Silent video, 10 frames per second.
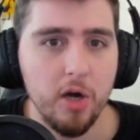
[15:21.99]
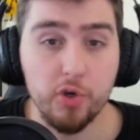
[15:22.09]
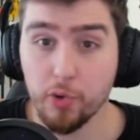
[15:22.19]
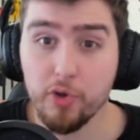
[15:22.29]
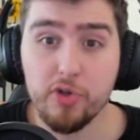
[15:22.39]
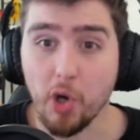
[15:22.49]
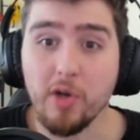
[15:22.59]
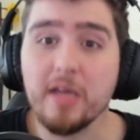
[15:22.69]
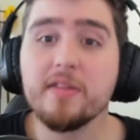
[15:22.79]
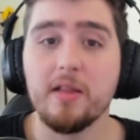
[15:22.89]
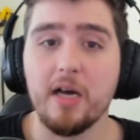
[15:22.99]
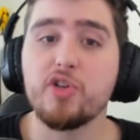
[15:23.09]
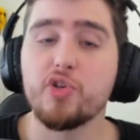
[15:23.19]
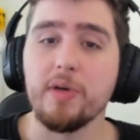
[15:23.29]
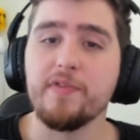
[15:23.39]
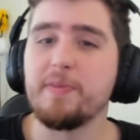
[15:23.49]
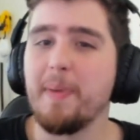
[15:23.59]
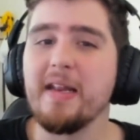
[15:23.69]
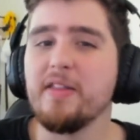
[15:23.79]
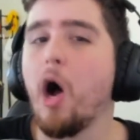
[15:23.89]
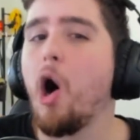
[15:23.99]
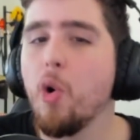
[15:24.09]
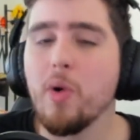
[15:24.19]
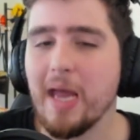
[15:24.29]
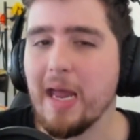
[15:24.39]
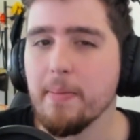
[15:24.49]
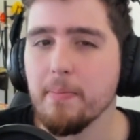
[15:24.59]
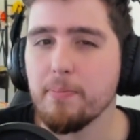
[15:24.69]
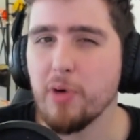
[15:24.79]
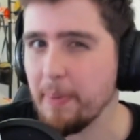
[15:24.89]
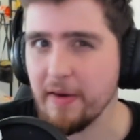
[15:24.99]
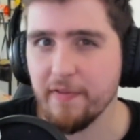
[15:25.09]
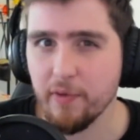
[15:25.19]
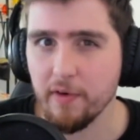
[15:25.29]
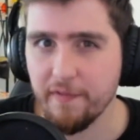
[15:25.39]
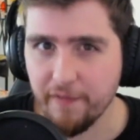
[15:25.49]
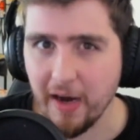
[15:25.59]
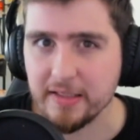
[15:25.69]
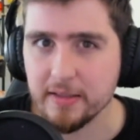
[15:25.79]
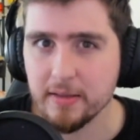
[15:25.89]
Crew don't get the luxury of spending the whole game prepping for a fight.